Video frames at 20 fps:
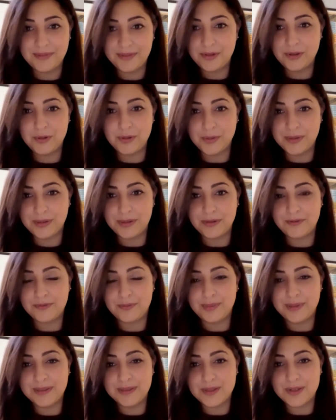You've
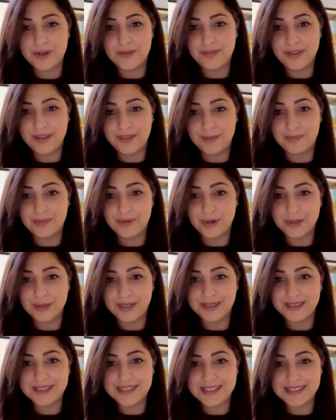been serving the
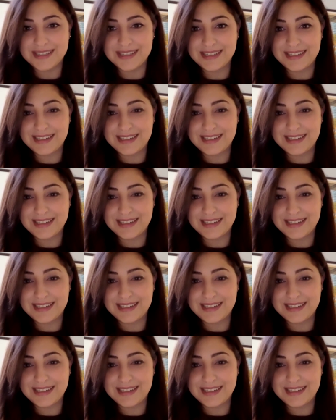products?